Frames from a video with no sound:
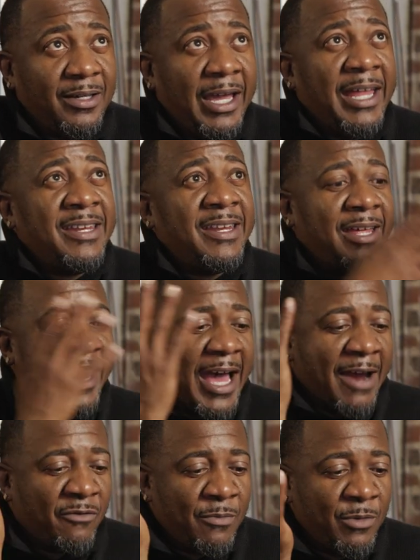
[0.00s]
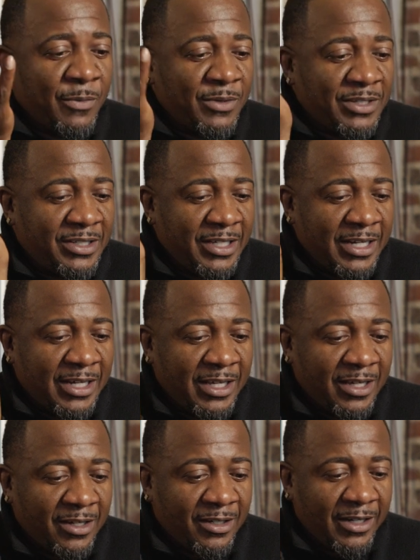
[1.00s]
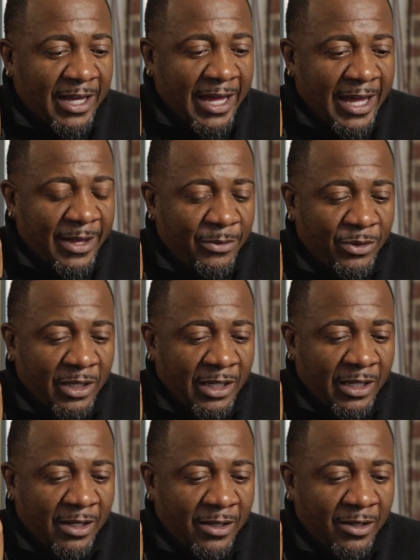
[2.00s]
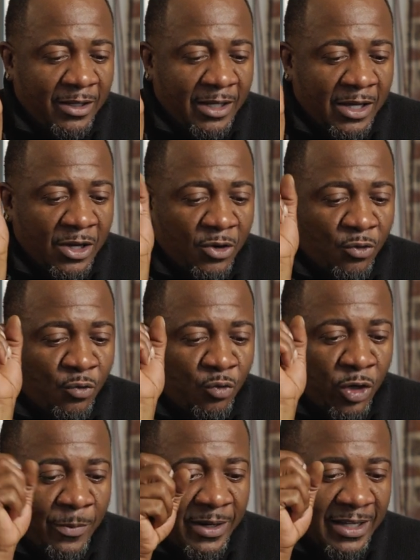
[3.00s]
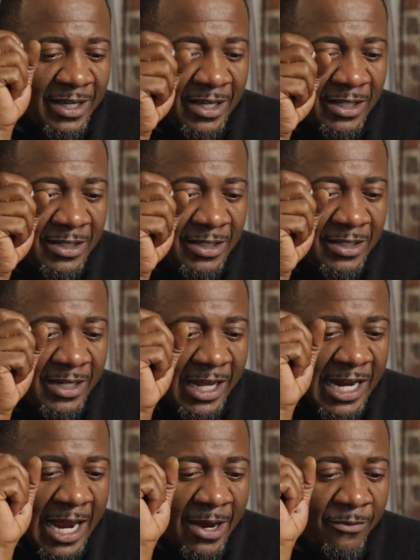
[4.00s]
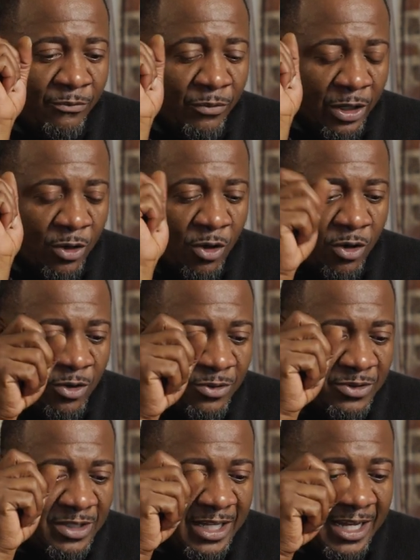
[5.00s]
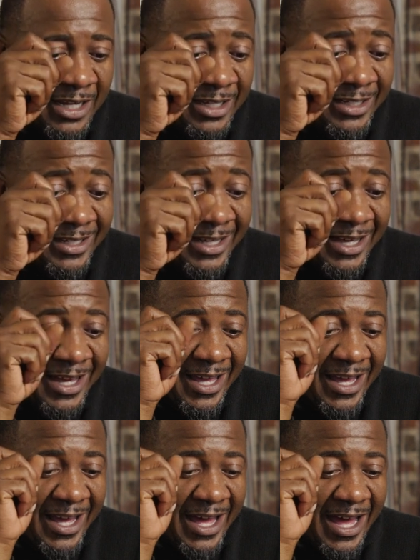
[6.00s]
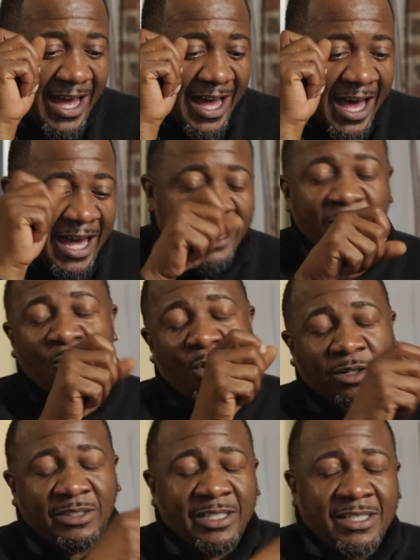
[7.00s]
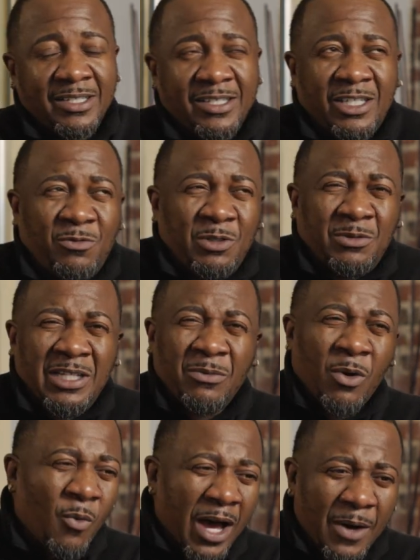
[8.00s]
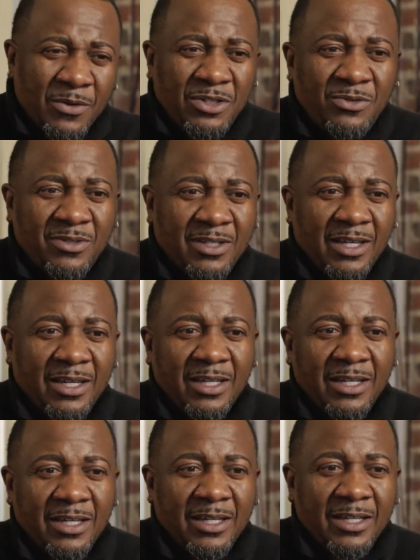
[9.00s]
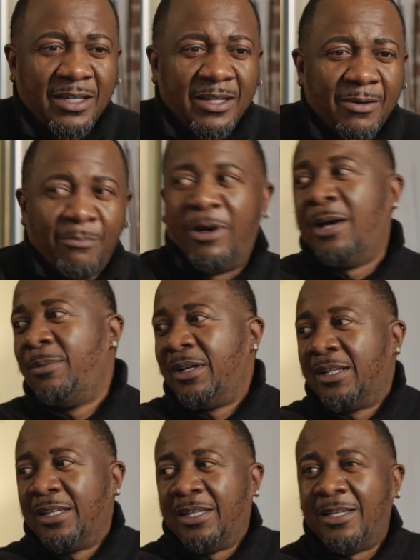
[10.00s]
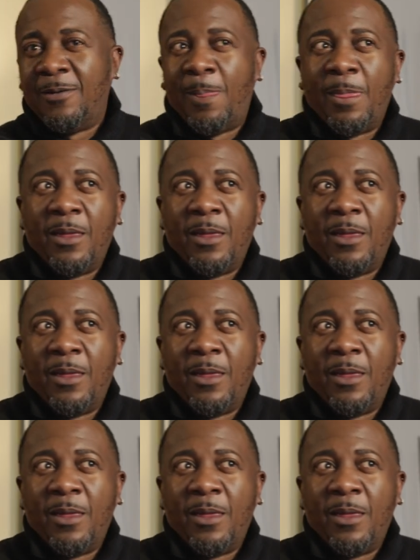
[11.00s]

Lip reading: and I remember sitting here at the ribbon cutting, and I recall saying, I didn't want this. And someone was like, well, why would you say publicly